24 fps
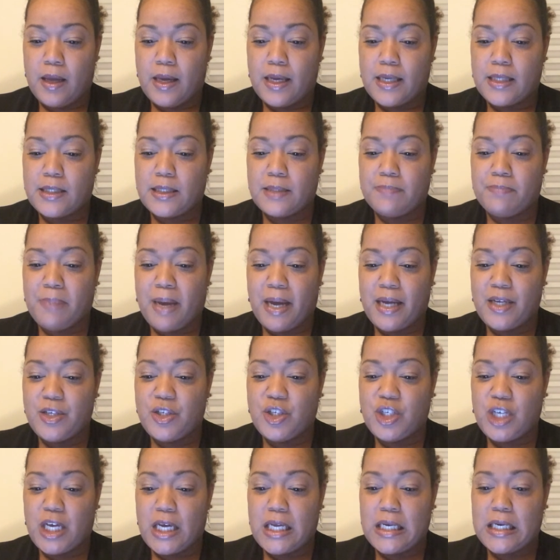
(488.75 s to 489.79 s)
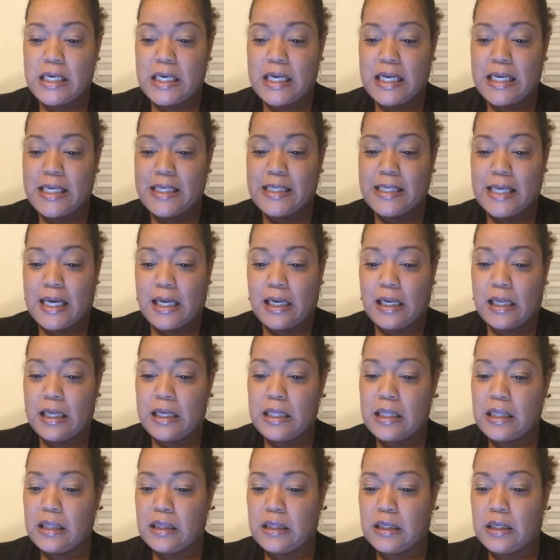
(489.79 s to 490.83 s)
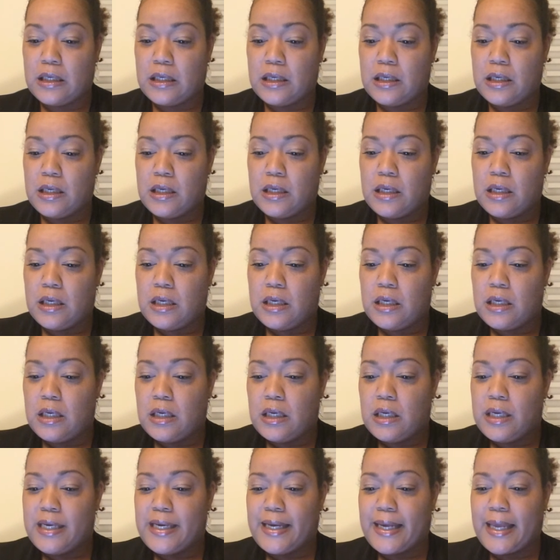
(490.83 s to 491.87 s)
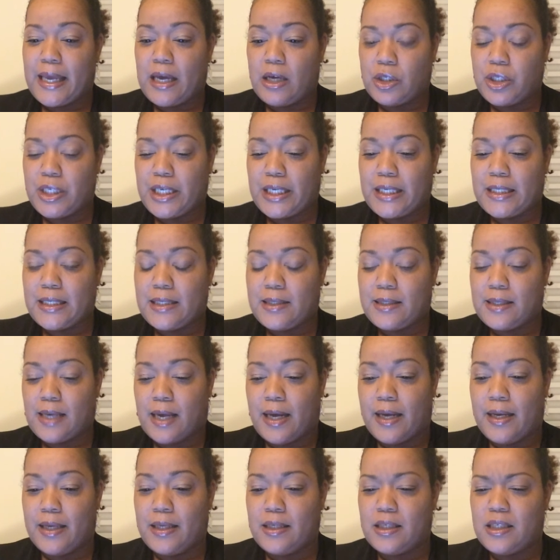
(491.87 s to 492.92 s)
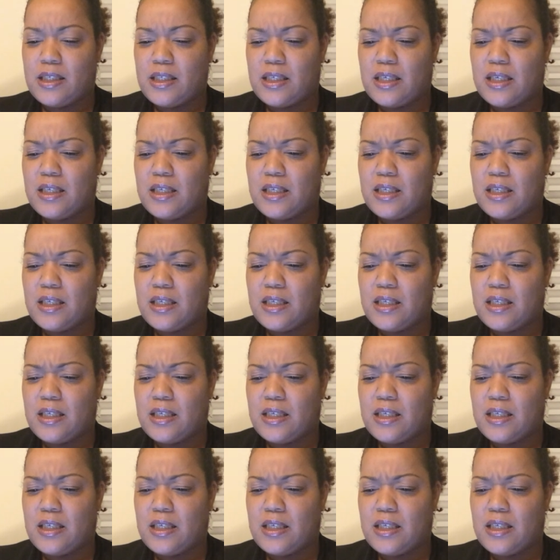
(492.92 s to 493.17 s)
It's by Jen Deleth, Celtic Designs.